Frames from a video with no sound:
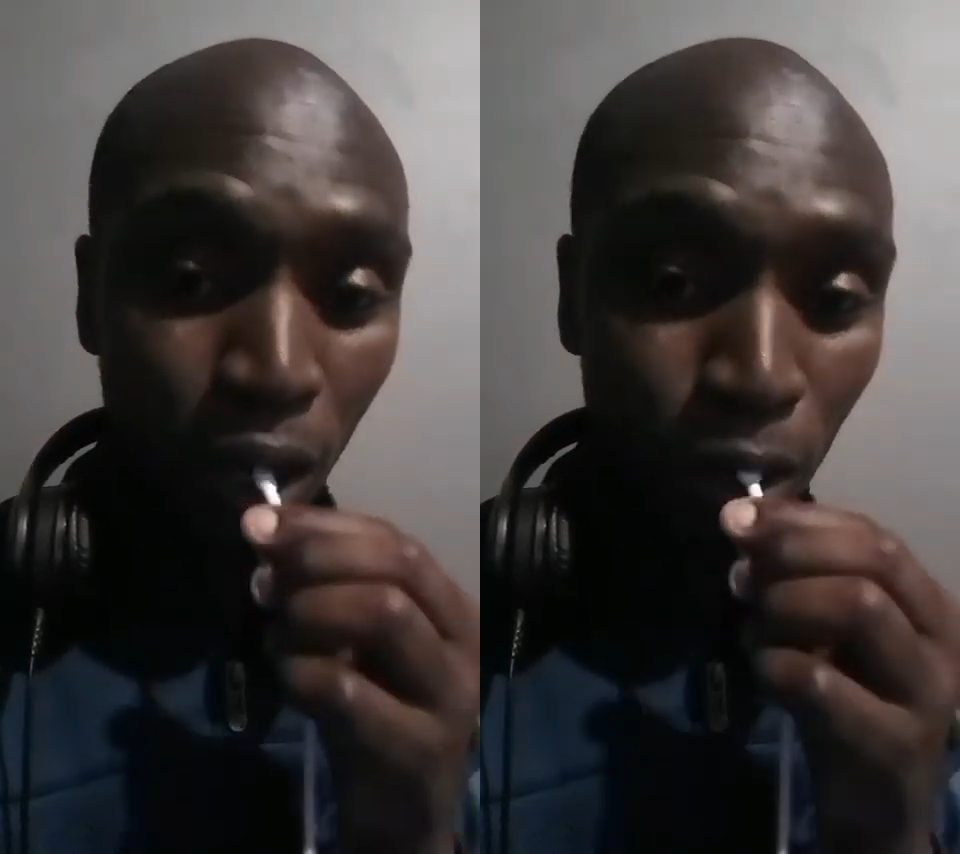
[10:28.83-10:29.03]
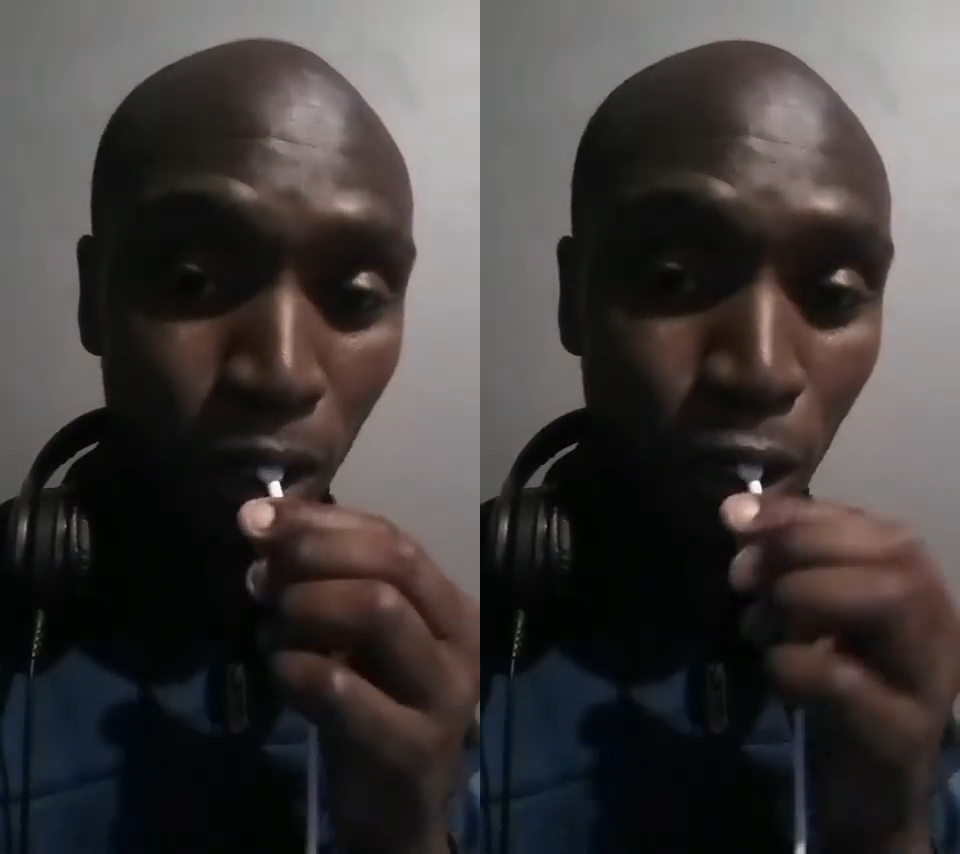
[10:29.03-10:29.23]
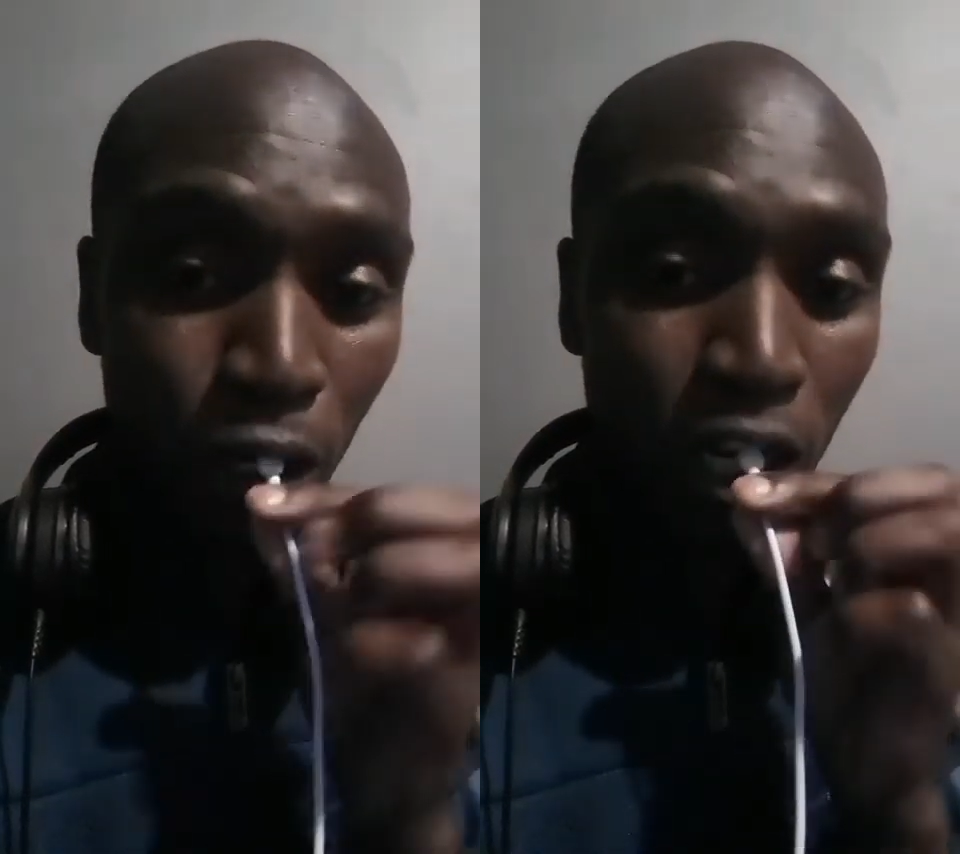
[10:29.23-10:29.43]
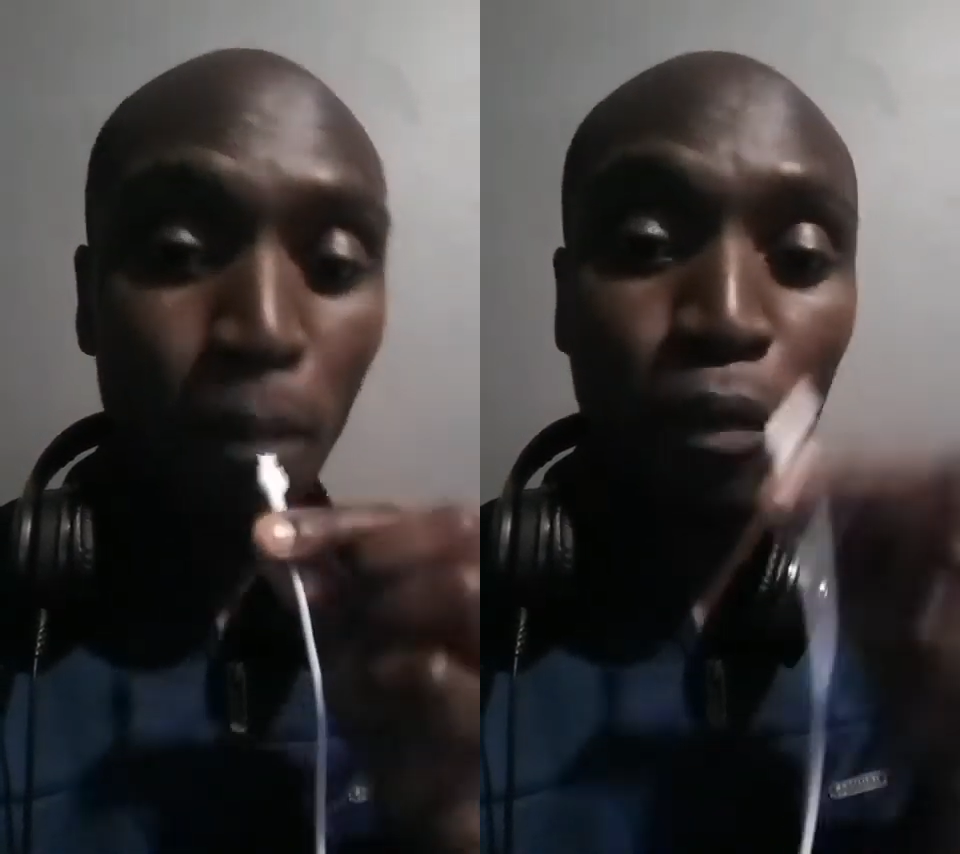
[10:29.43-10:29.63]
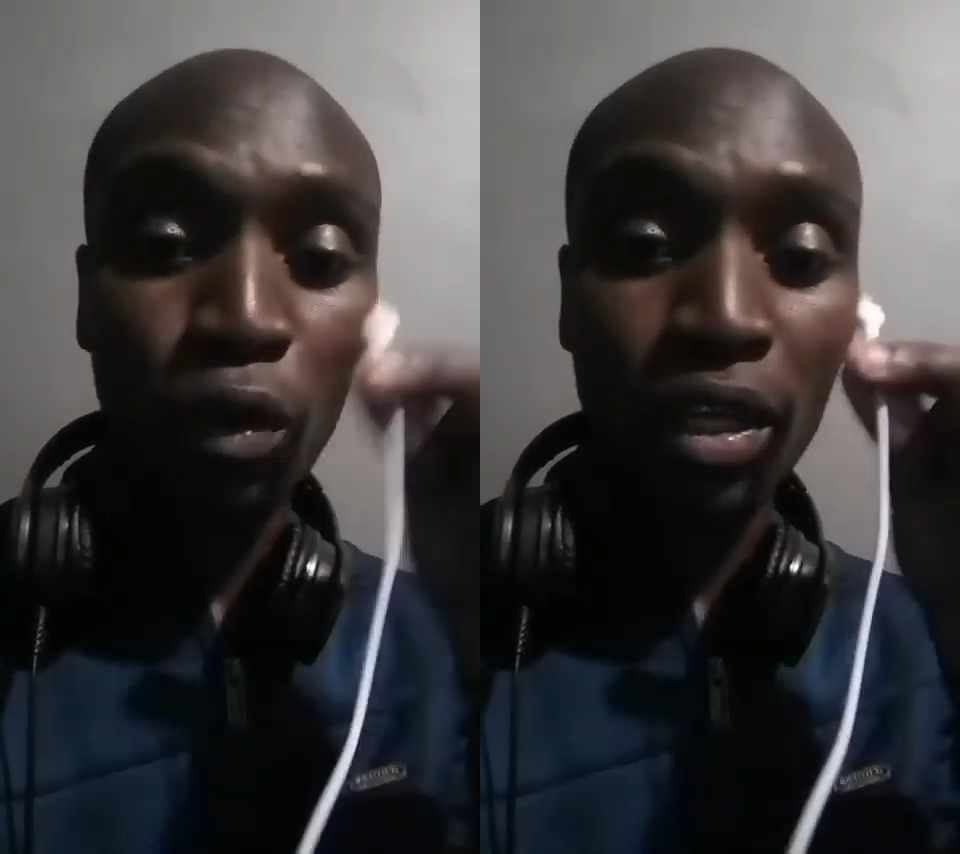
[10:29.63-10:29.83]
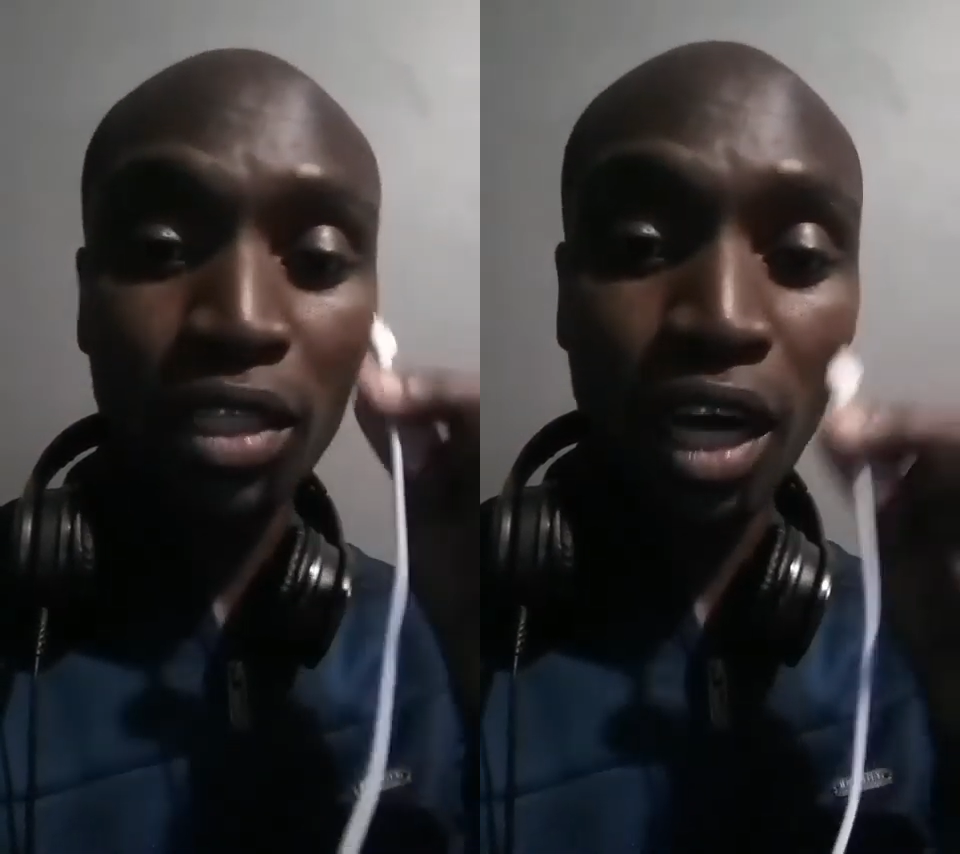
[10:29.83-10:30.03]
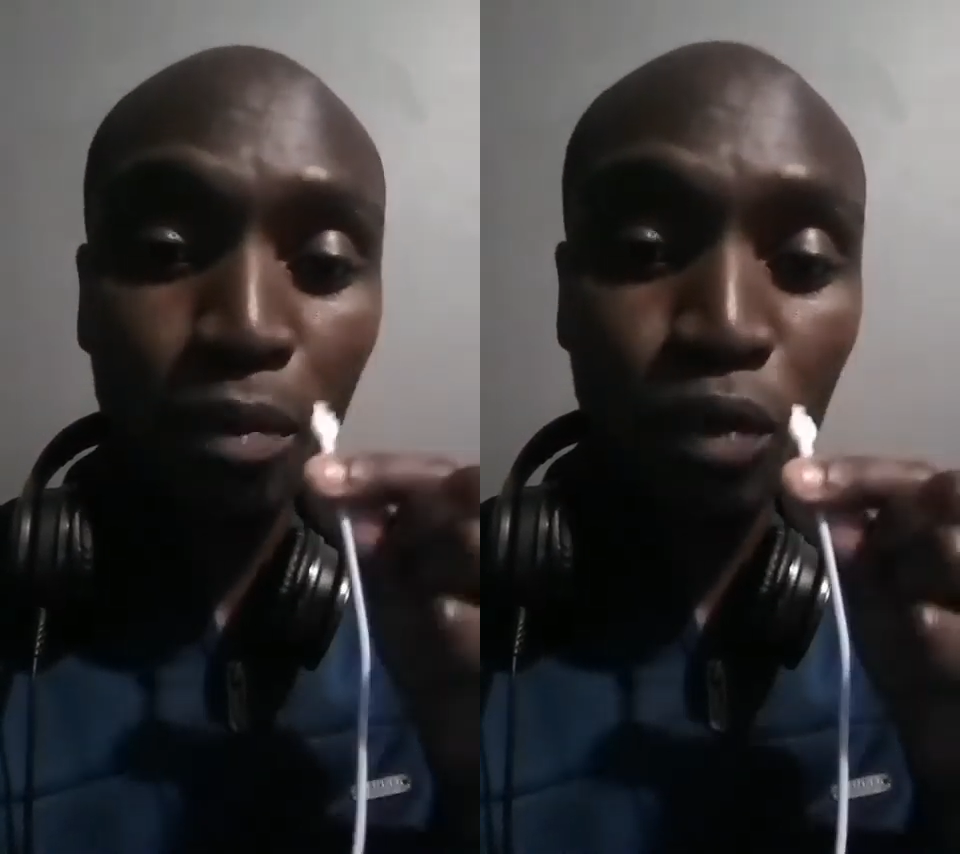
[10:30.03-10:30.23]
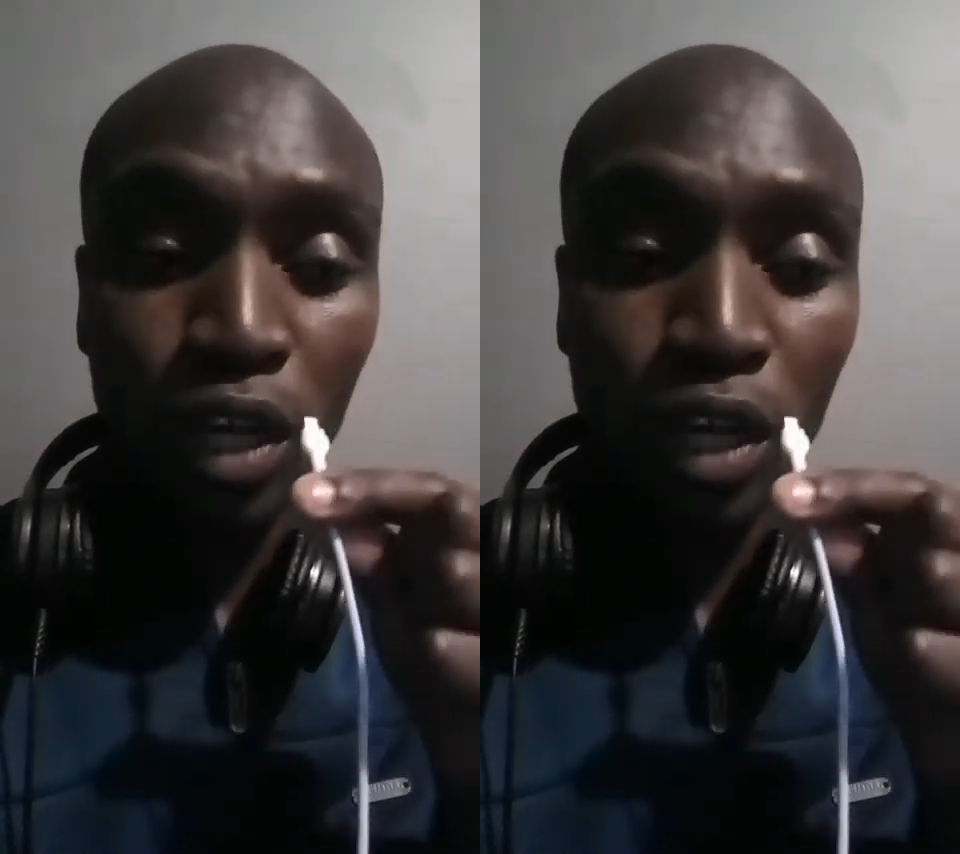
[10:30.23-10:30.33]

You cannot pull it up,